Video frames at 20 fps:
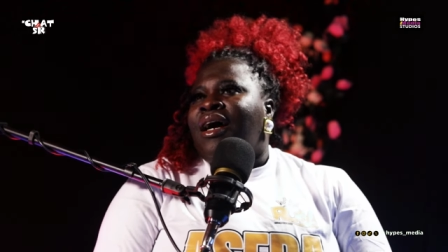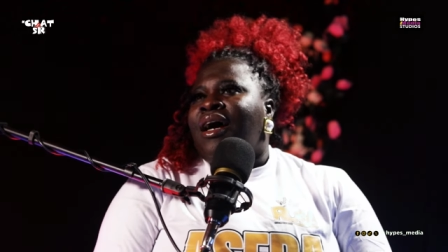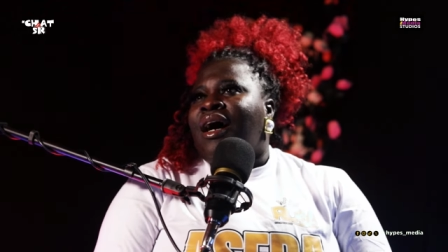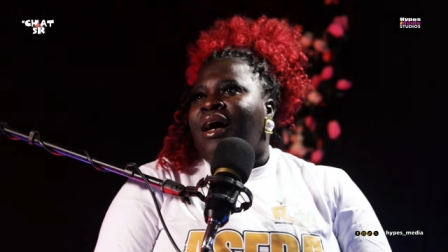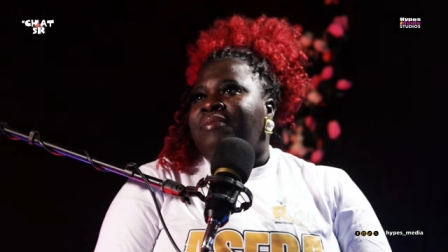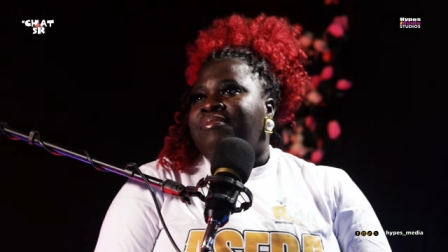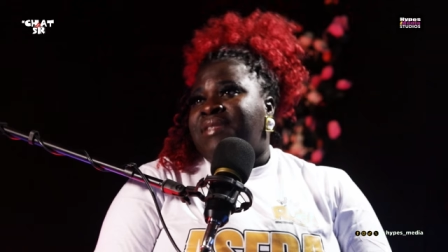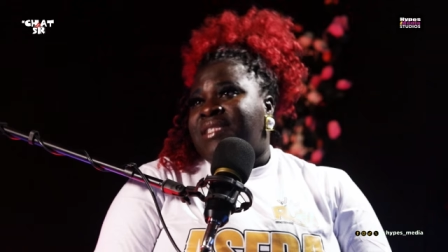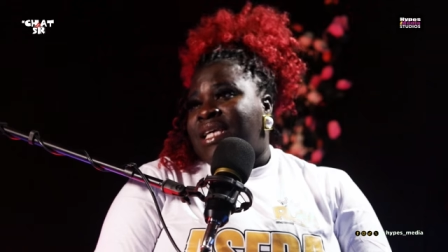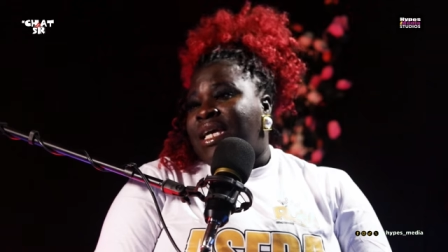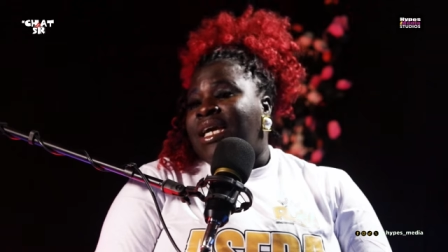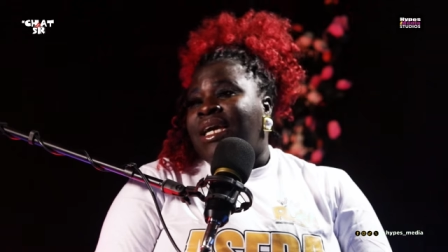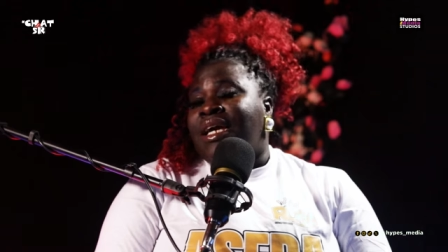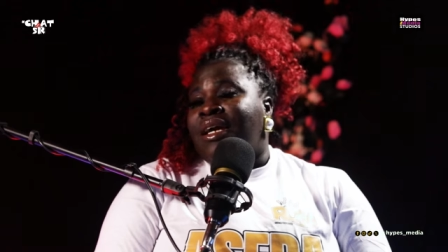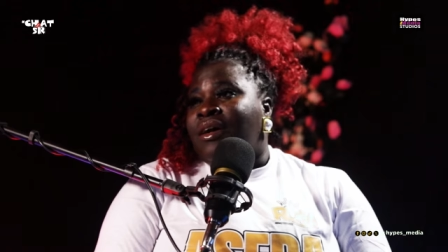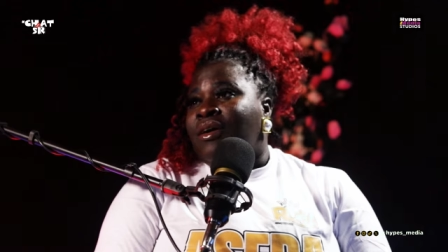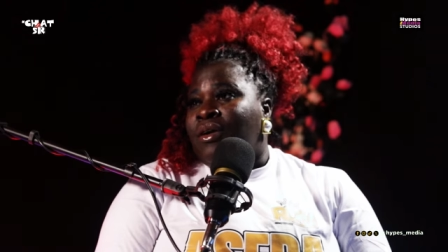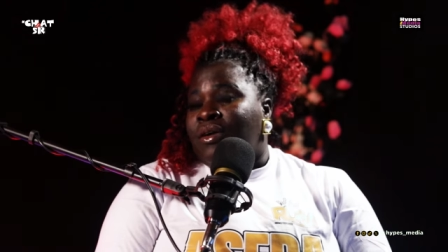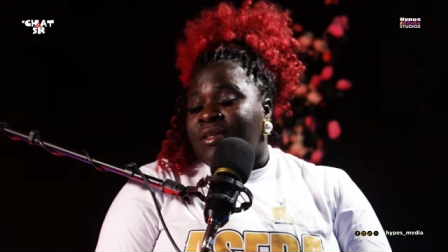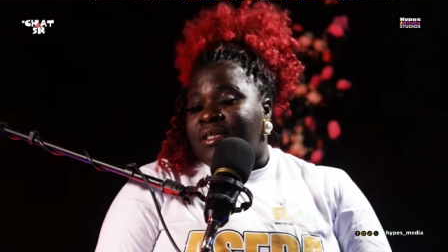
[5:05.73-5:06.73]
um,
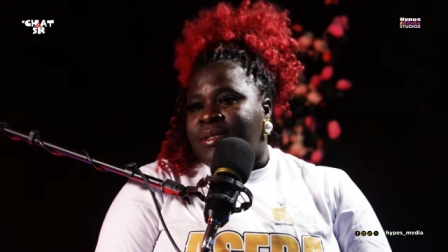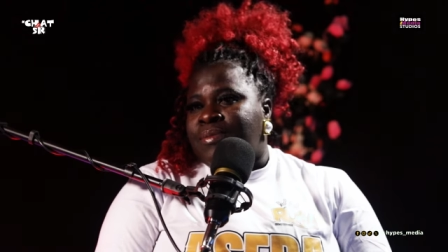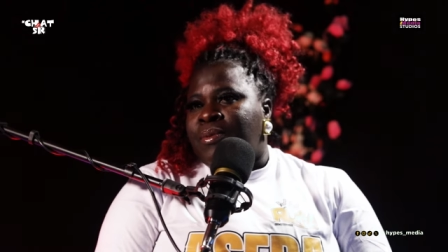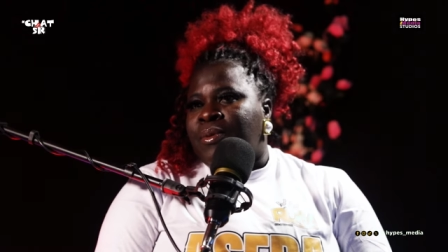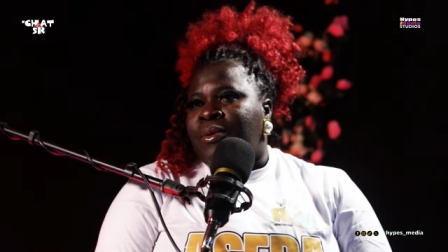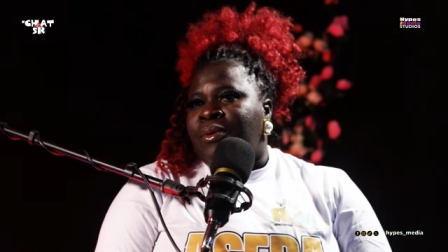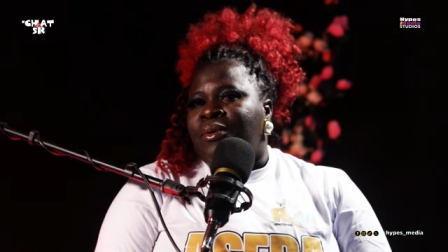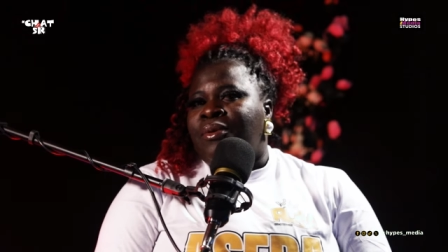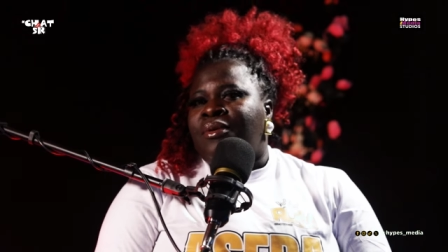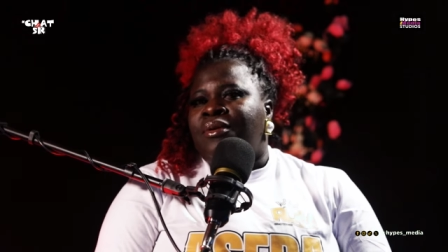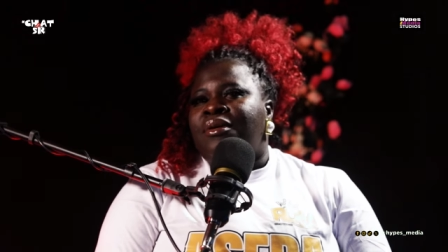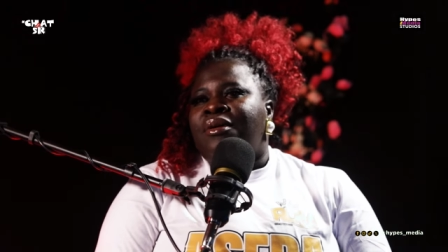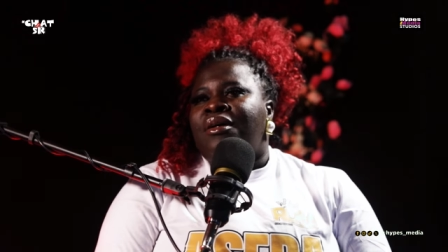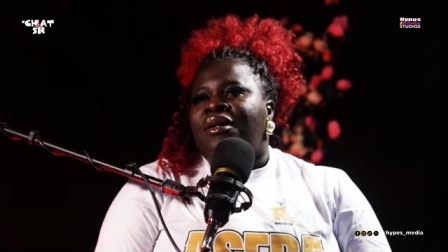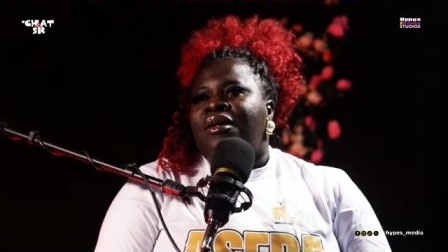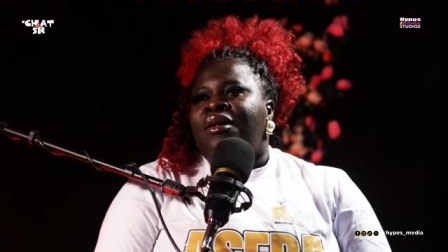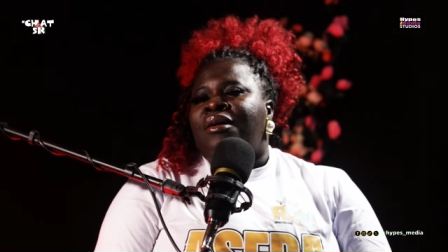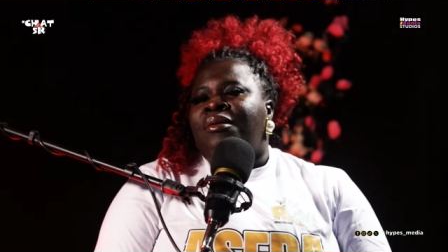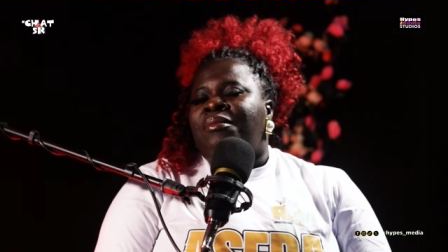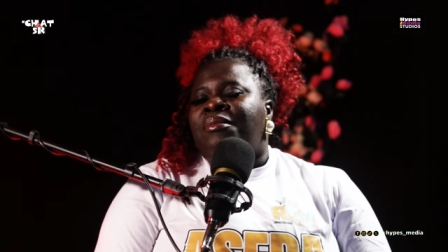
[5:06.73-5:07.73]
singing that, gospel,
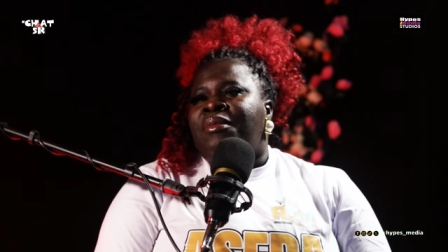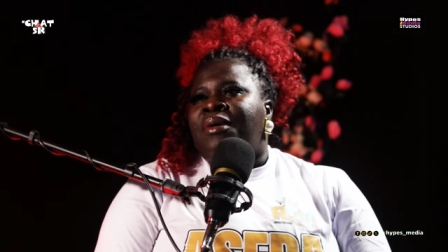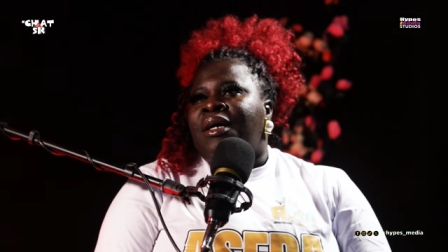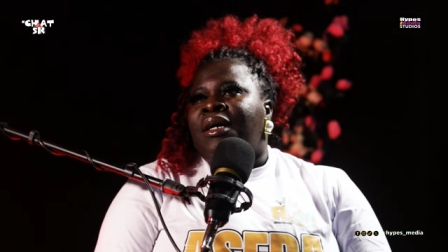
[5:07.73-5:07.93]
yeah.